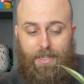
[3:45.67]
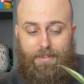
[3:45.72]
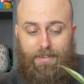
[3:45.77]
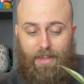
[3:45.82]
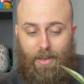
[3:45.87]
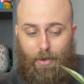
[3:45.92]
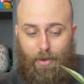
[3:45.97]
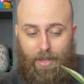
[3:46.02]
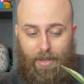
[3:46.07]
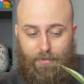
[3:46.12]

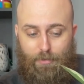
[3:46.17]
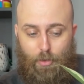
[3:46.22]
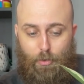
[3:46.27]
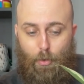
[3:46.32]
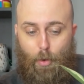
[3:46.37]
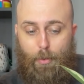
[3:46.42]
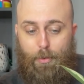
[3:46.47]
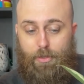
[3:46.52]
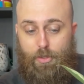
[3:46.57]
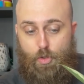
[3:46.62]
They don't have to
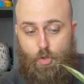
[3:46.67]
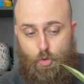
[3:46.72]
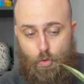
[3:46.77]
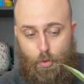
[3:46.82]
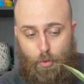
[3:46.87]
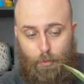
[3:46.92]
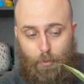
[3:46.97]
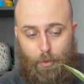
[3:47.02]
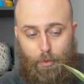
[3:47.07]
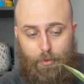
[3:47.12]
grow into
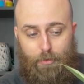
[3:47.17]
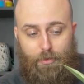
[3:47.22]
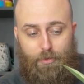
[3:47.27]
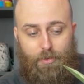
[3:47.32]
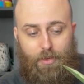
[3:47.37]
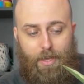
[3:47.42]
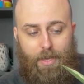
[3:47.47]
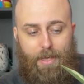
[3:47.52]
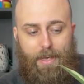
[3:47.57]
soil roots.